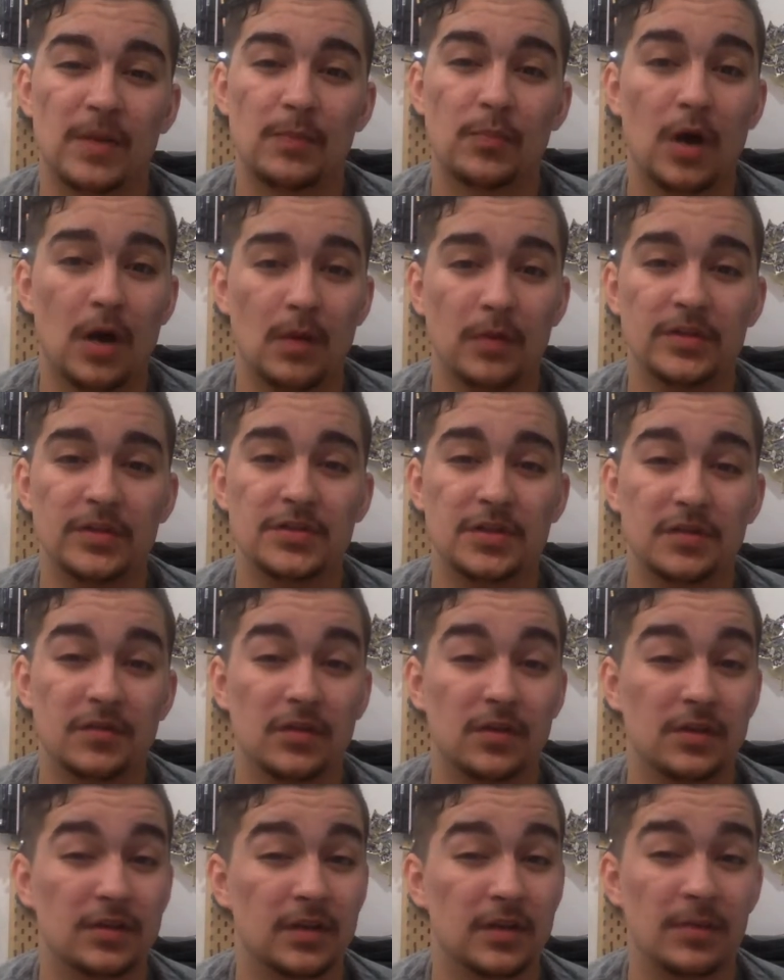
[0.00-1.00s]
Probably should
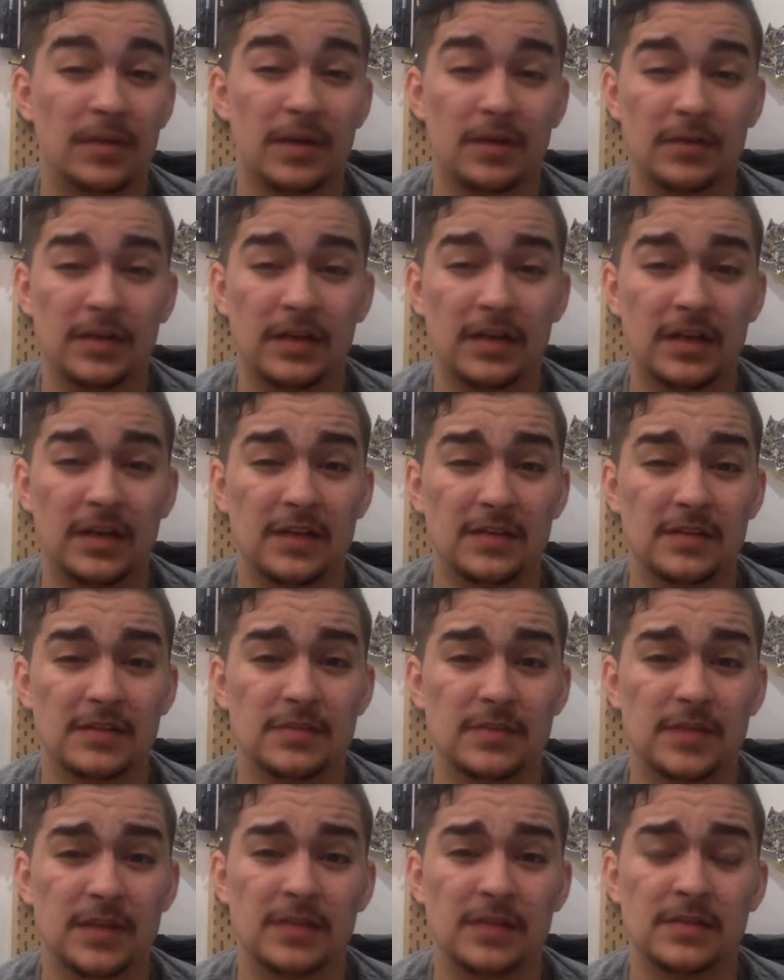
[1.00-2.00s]
have looked up how many days
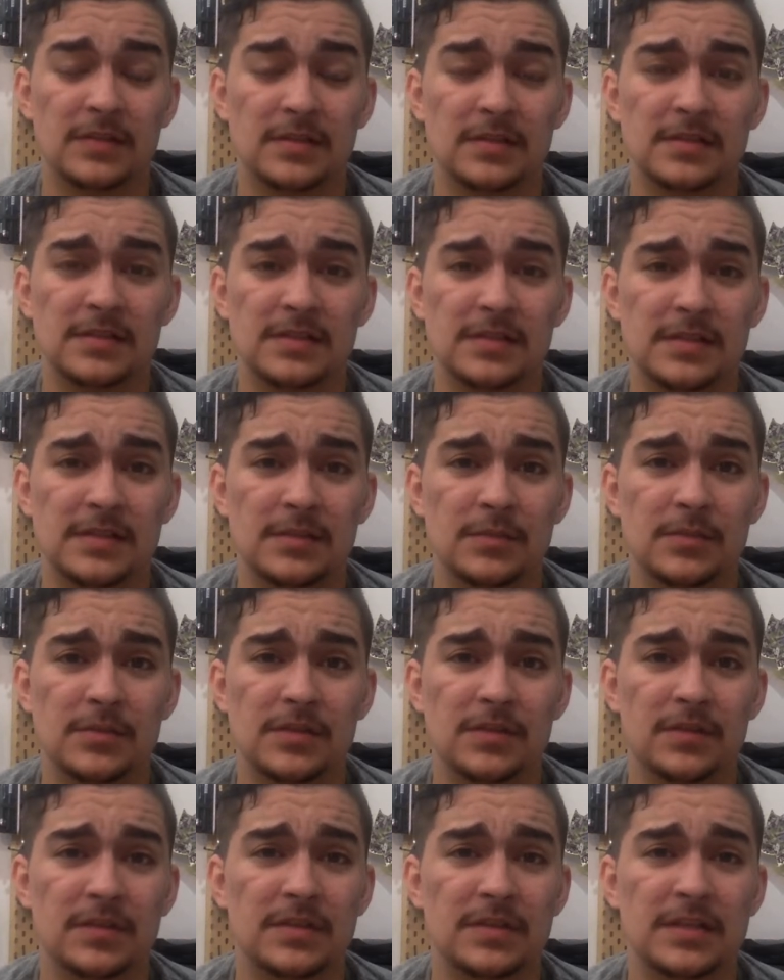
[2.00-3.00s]
it's been since December
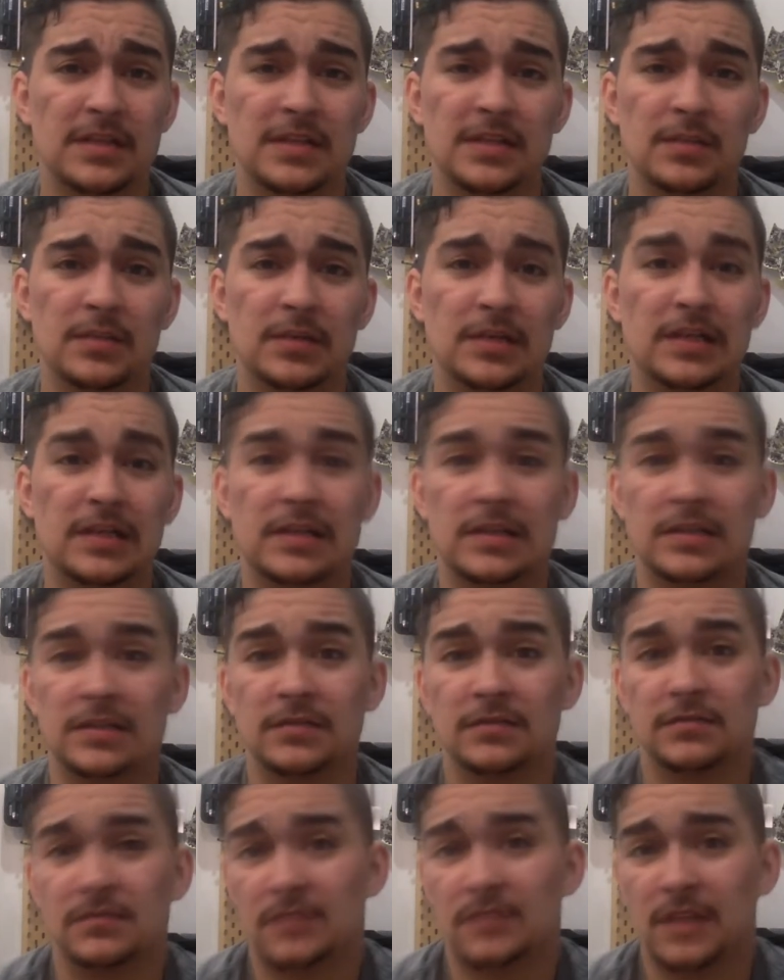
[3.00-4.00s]
17th, but I
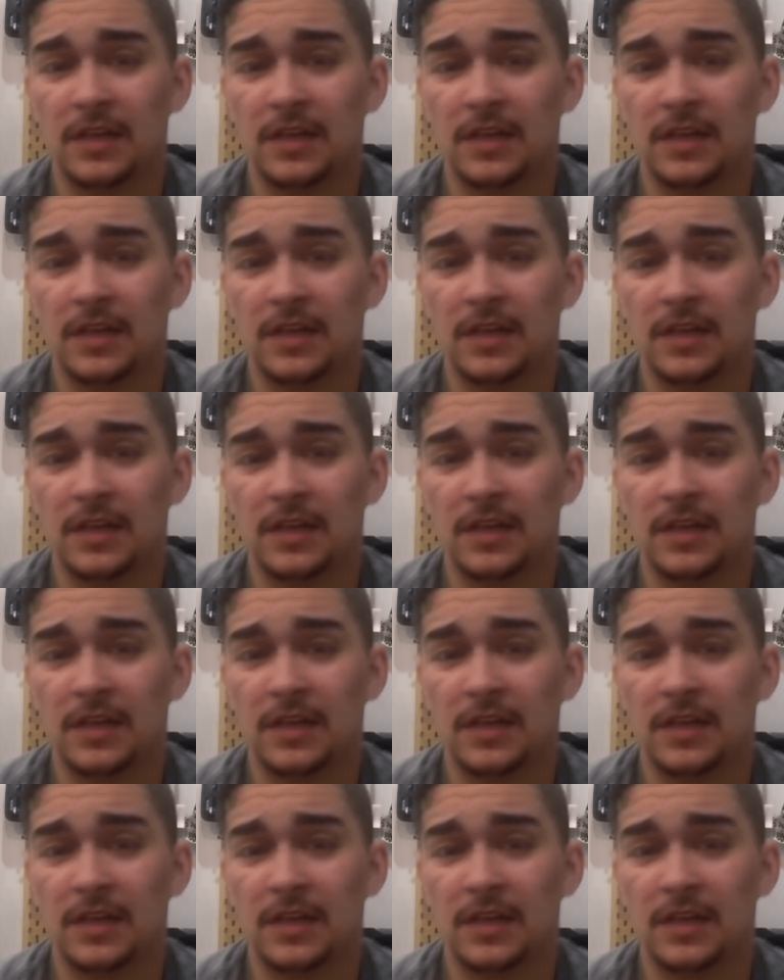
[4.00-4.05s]
didn't.